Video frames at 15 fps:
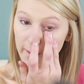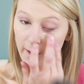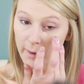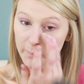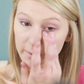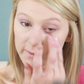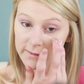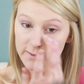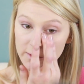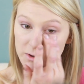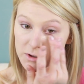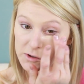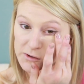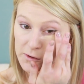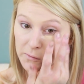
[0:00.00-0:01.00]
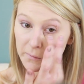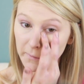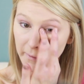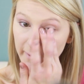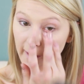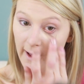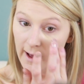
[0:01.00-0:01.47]
I personally just don't
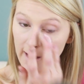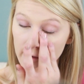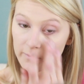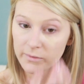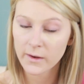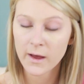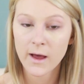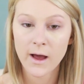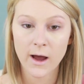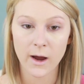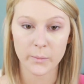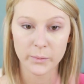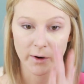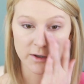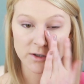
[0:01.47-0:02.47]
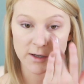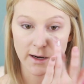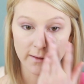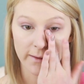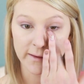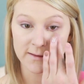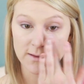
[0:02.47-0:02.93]
really have a brush that
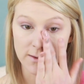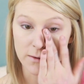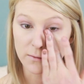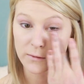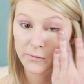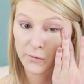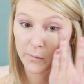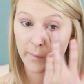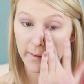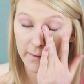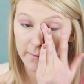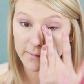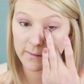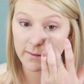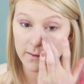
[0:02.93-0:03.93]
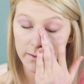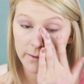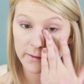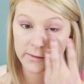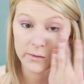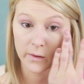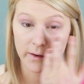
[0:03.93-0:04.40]
I like to use for my
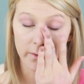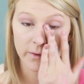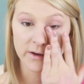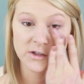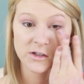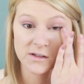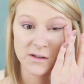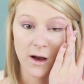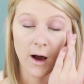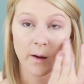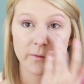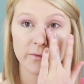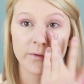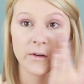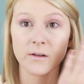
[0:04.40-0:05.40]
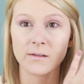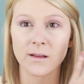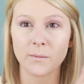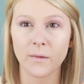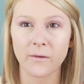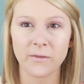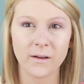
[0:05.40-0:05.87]
concealer, so I always just opt for
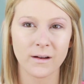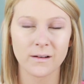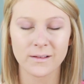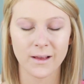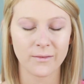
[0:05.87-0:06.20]
using my fingers.